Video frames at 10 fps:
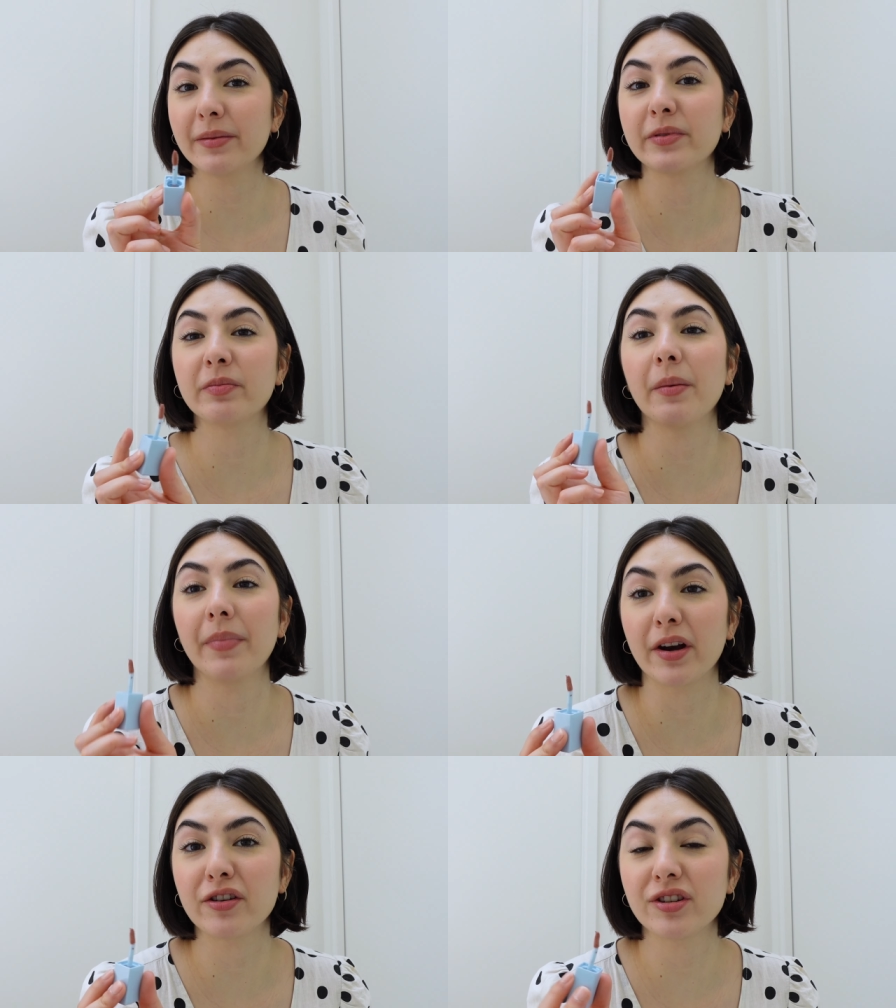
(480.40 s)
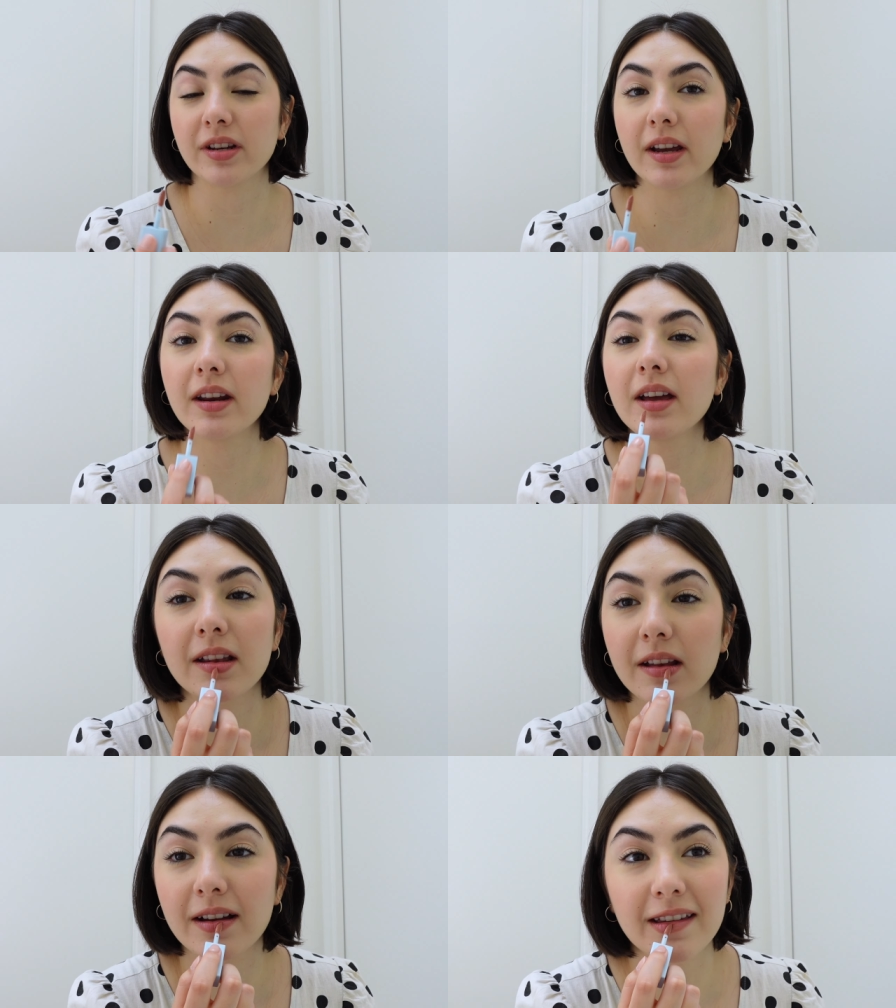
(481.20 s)
Lips But Better shade.
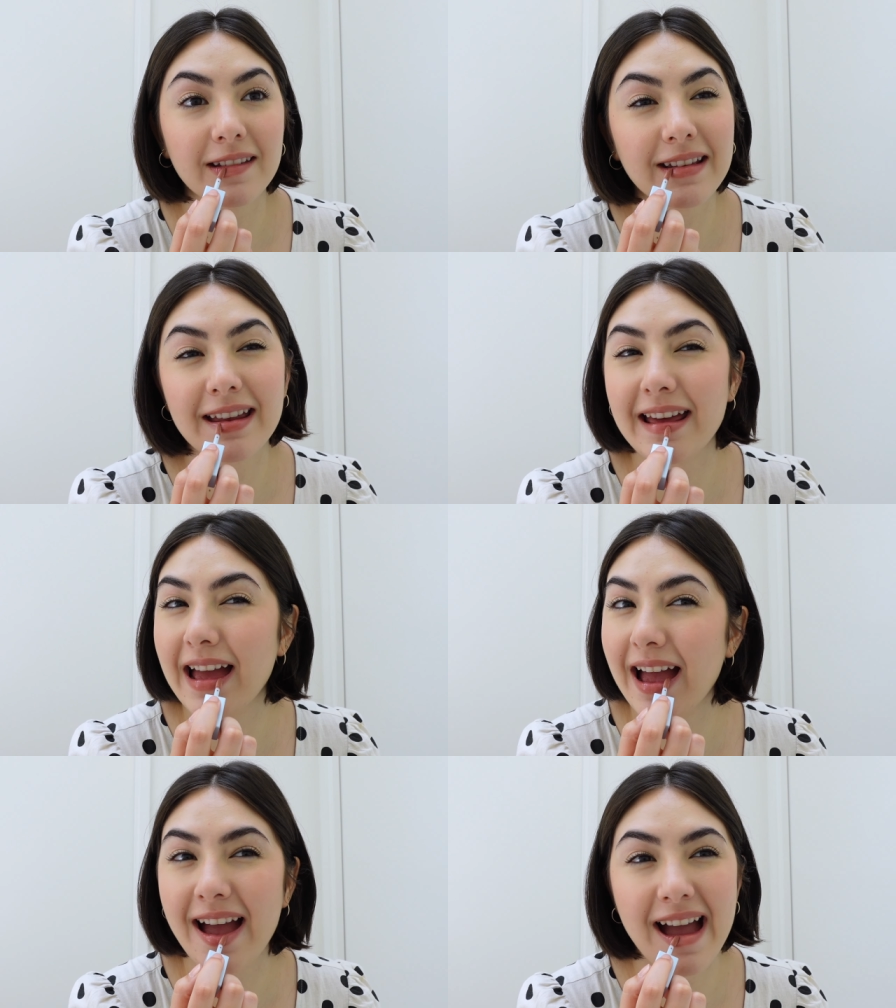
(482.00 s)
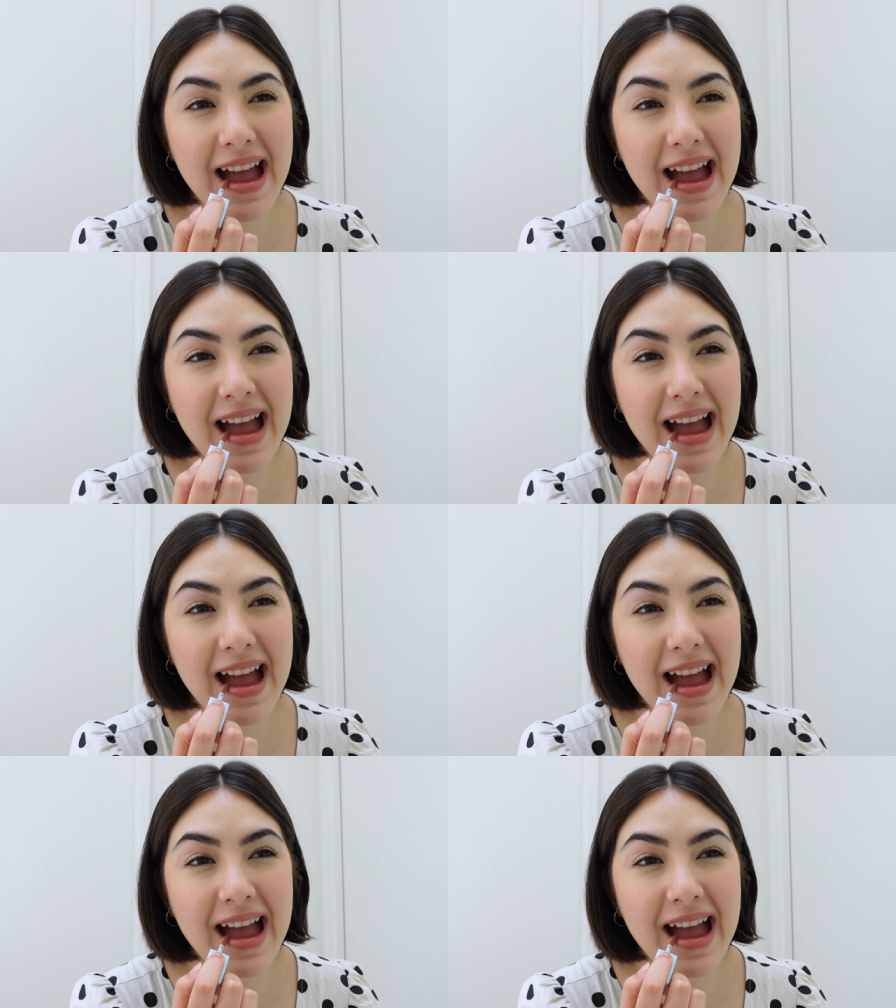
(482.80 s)
So I'm just gonna